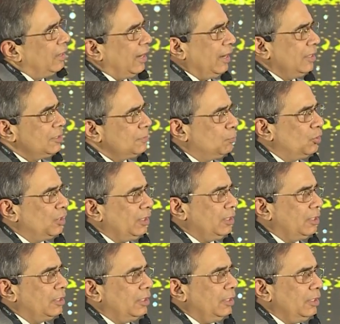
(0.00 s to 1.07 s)
Let us put it
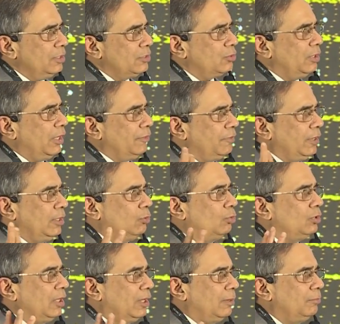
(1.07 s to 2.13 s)
here so that we
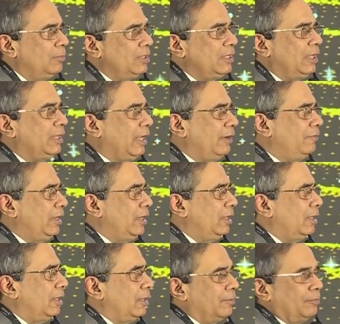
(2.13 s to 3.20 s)
know the numbers and then
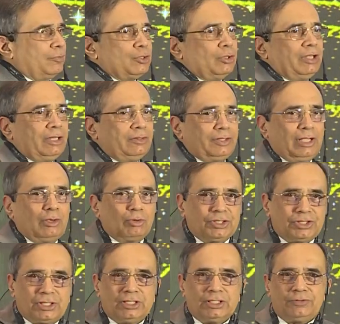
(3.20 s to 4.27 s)
we'll... so, there are 3
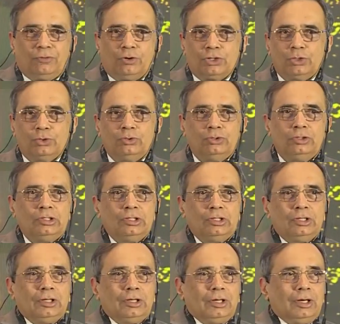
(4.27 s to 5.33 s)
questions for you.
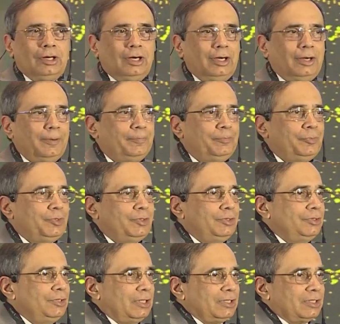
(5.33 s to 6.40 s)

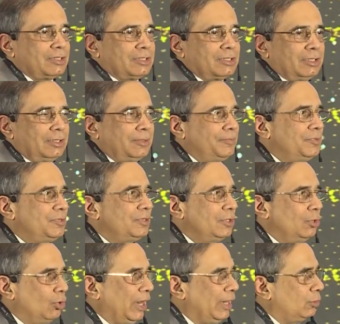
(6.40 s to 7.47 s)
Just
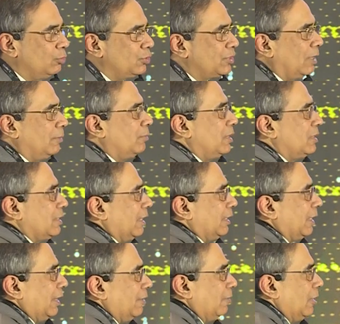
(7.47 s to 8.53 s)
look at those numbers and
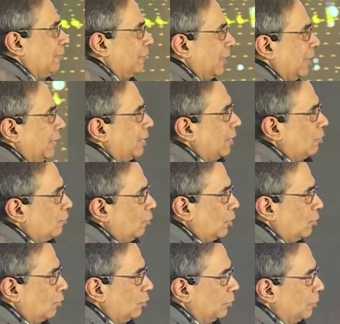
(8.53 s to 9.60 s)
then we'll figure it out
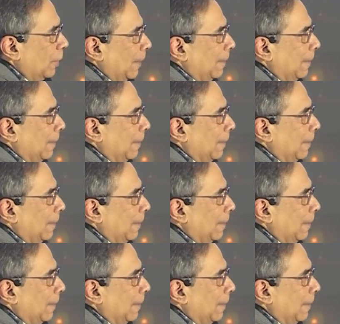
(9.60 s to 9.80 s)
what to do.